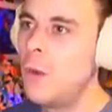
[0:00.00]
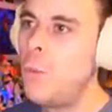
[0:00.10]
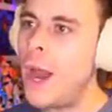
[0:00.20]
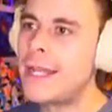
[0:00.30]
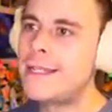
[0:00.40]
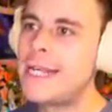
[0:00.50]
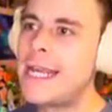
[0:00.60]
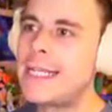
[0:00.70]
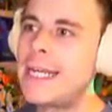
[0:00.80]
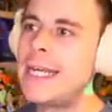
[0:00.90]
What
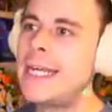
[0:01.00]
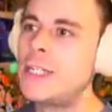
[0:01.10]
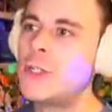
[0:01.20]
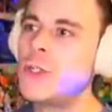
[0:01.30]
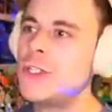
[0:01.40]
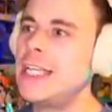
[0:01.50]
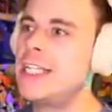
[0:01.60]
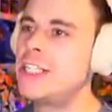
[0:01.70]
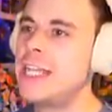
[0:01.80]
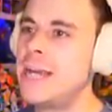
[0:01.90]
did he do
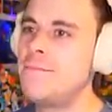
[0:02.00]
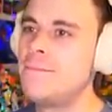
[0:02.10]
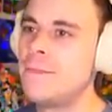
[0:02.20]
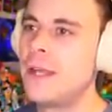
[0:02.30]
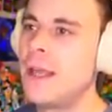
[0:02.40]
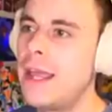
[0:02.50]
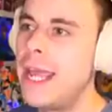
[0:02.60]
this time?